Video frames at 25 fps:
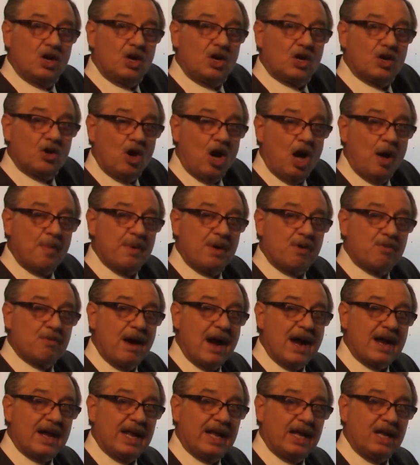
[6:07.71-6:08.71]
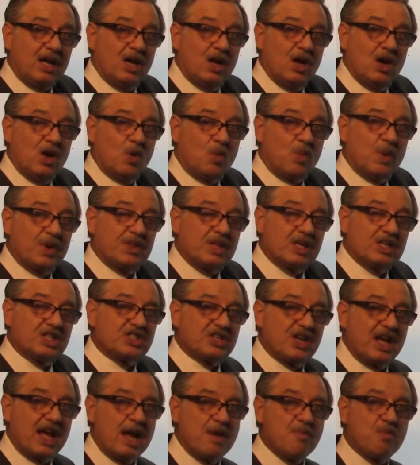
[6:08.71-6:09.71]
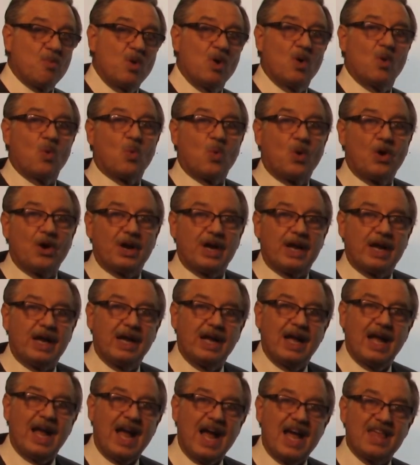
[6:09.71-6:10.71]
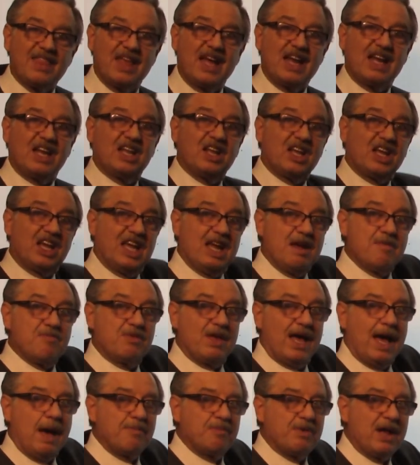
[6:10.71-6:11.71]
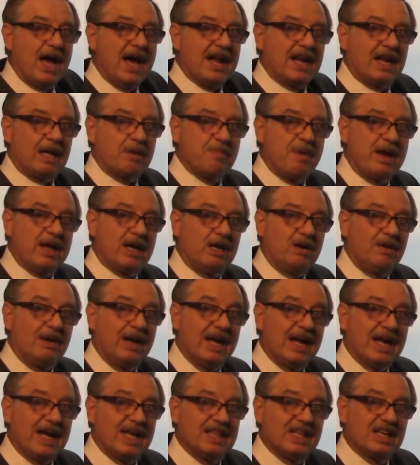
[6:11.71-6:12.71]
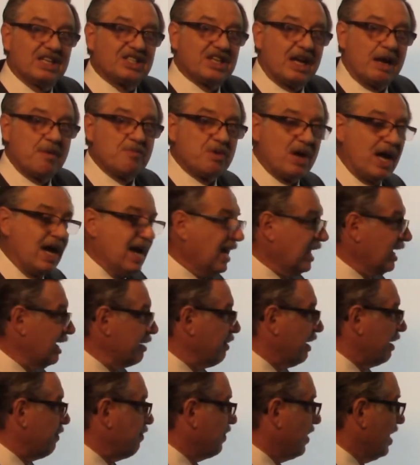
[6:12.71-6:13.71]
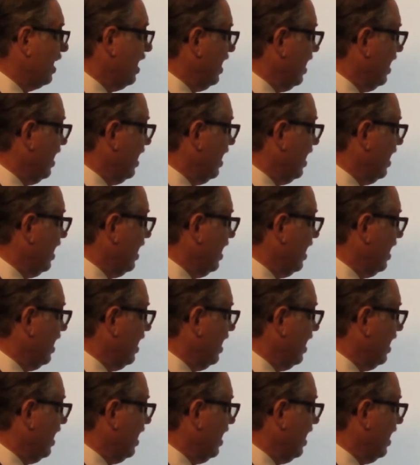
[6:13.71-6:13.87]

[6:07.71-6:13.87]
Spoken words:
could all be writing with the same wording and then keep the heptadic meter in the same document?